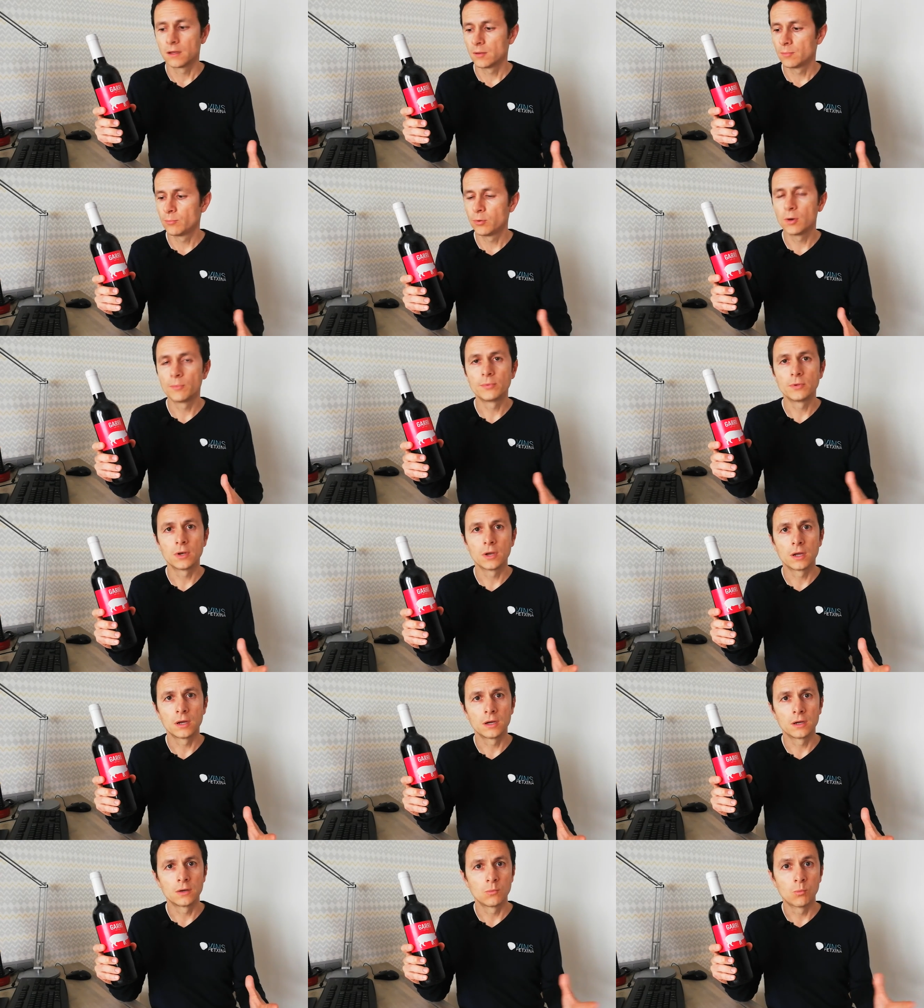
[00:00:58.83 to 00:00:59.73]

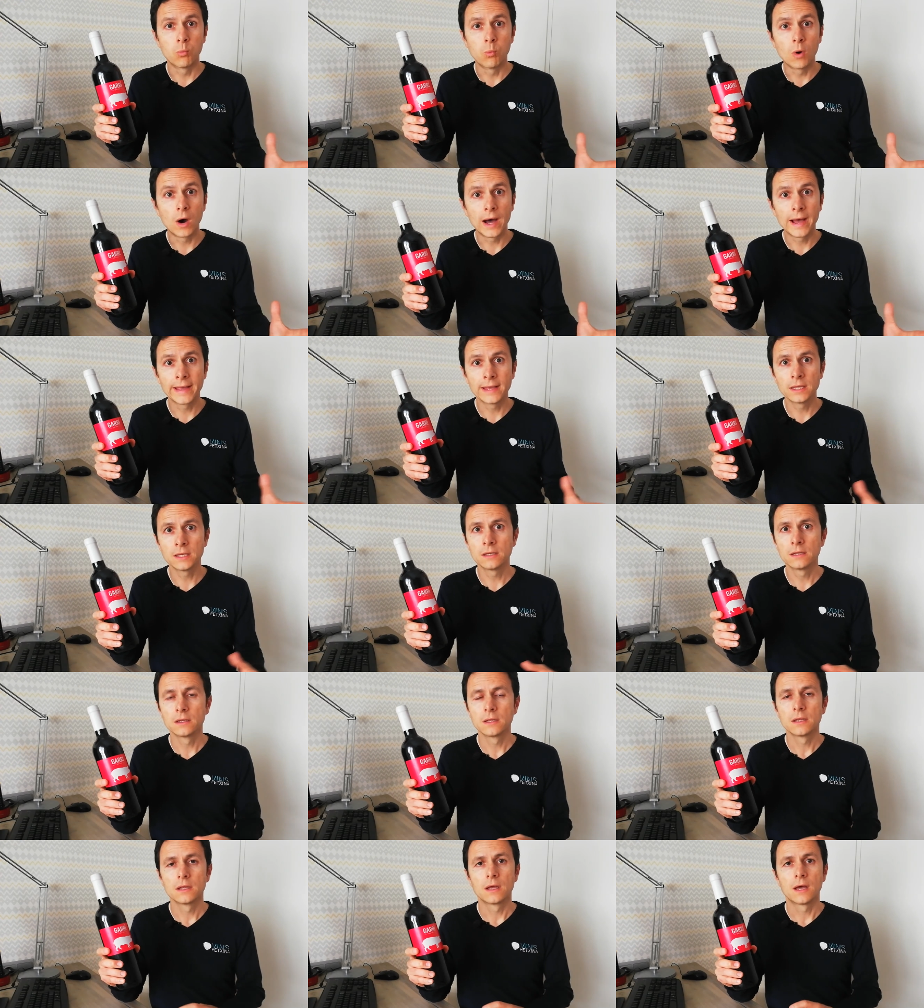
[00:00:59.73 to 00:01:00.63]
popular wine
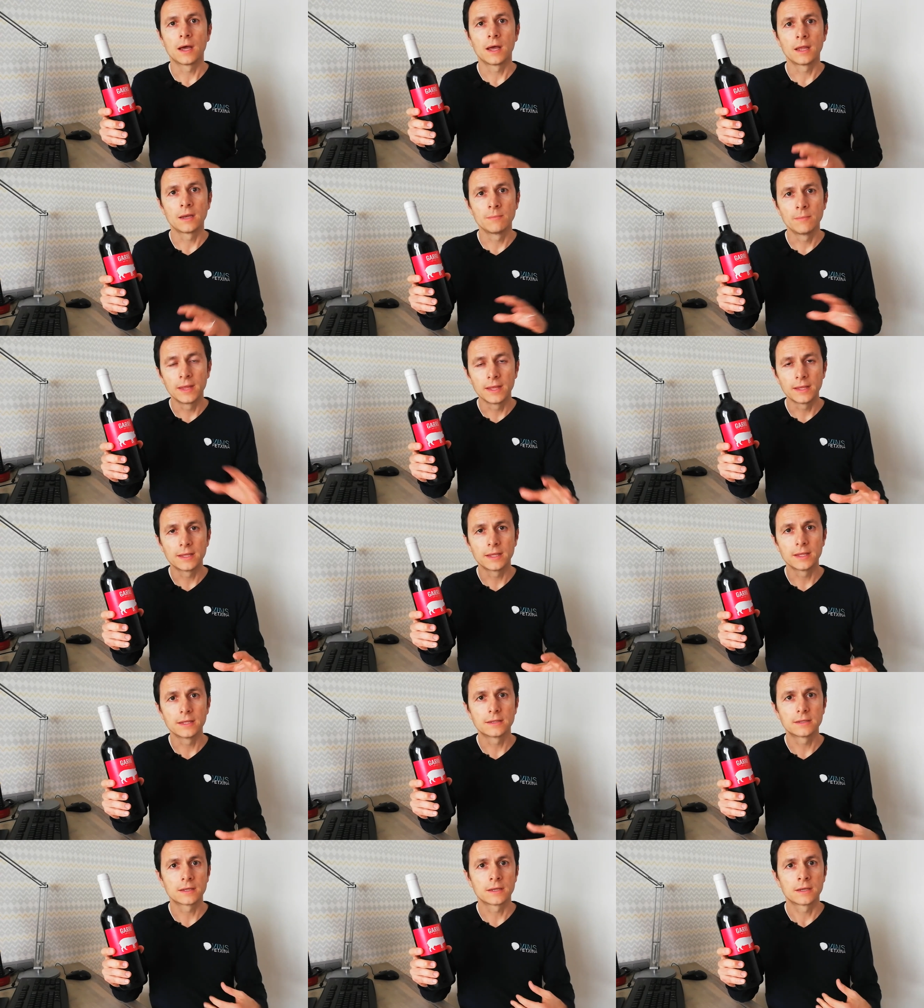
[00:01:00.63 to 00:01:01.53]
and make
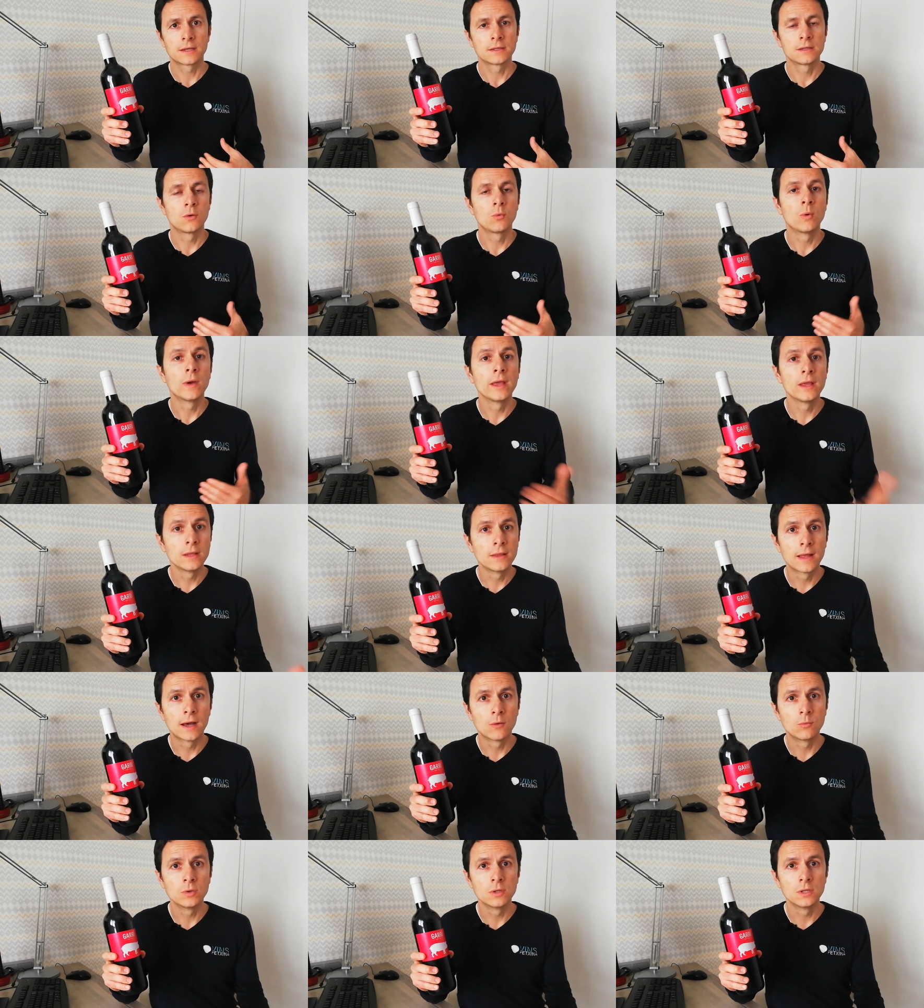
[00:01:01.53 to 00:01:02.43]
it the way
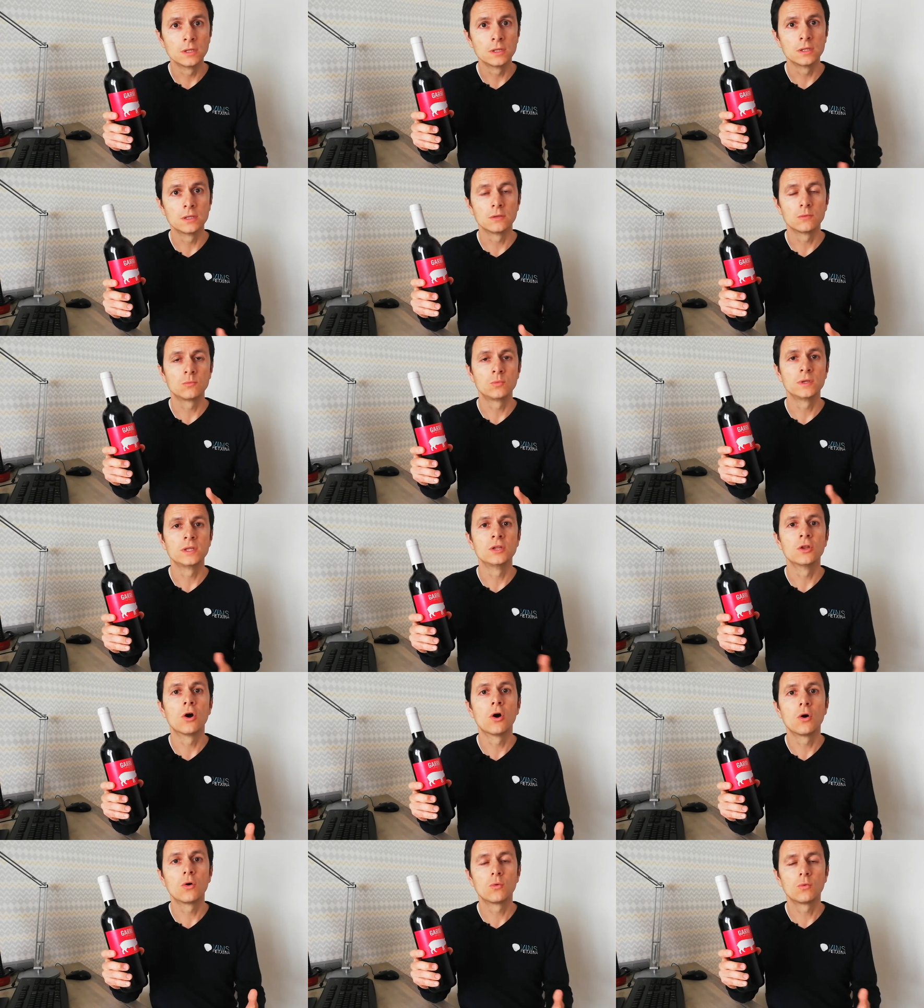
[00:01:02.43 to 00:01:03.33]
that we
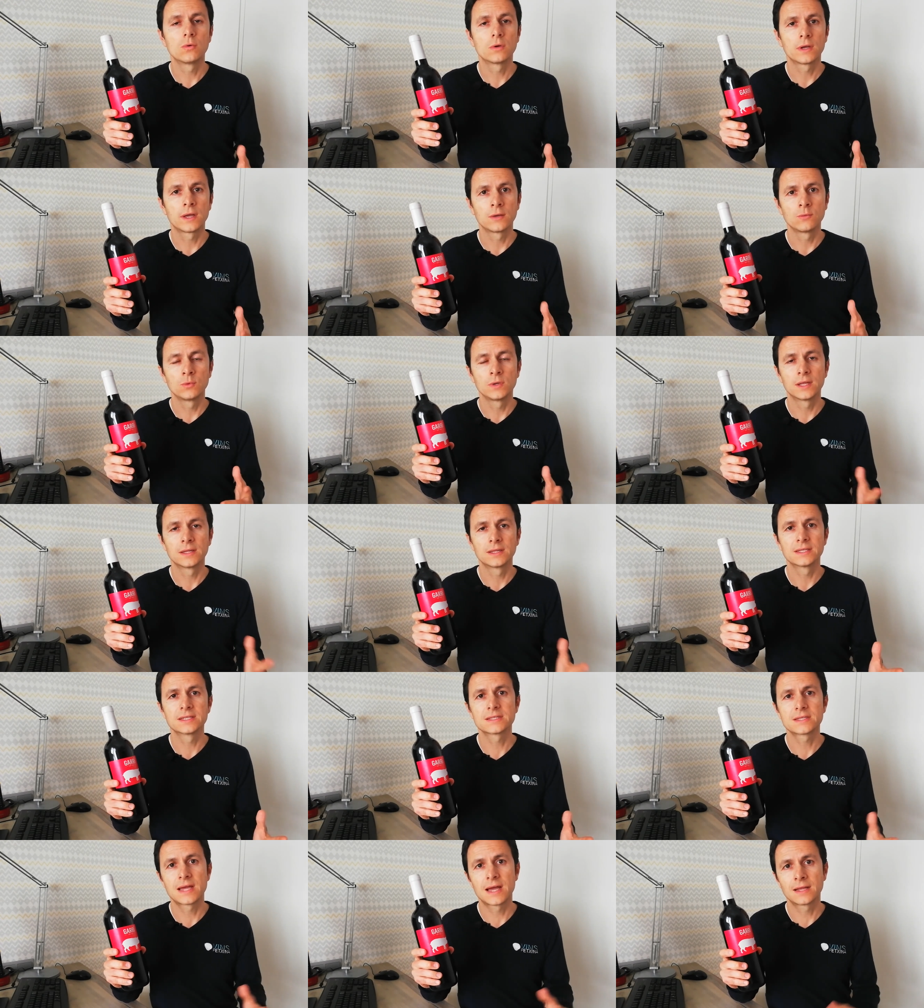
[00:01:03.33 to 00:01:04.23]
know and we
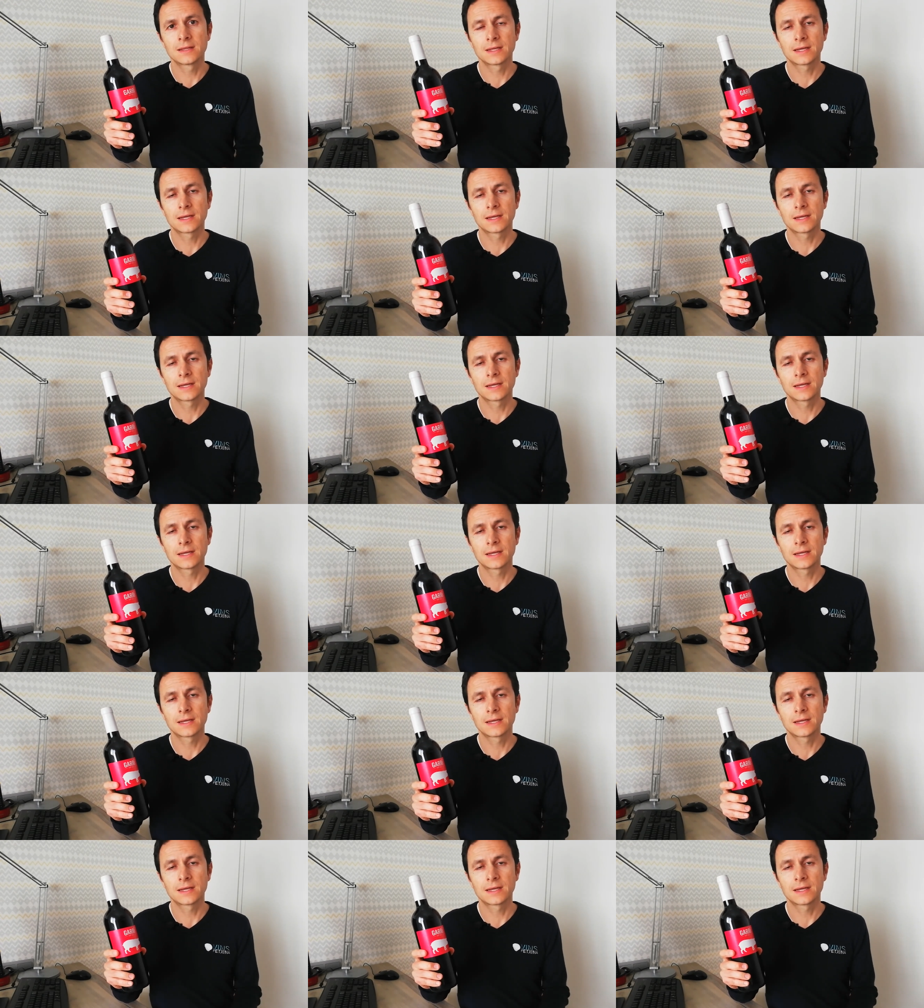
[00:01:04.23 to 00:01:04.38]
understand the